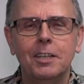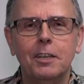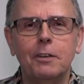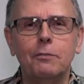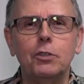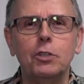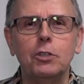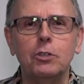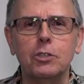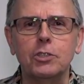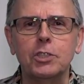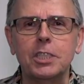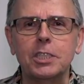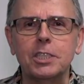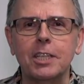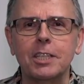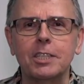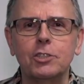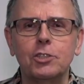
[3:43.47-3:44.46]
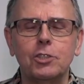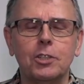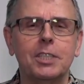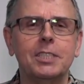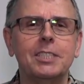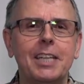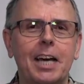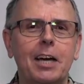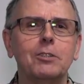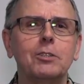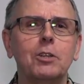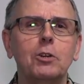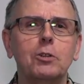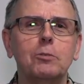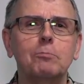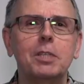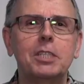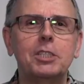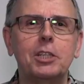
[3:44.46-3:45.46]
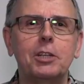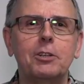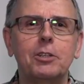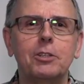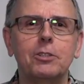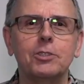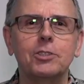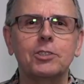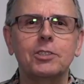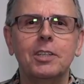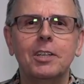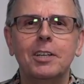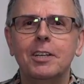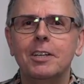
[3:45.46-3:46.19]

If you use these links, you can download materials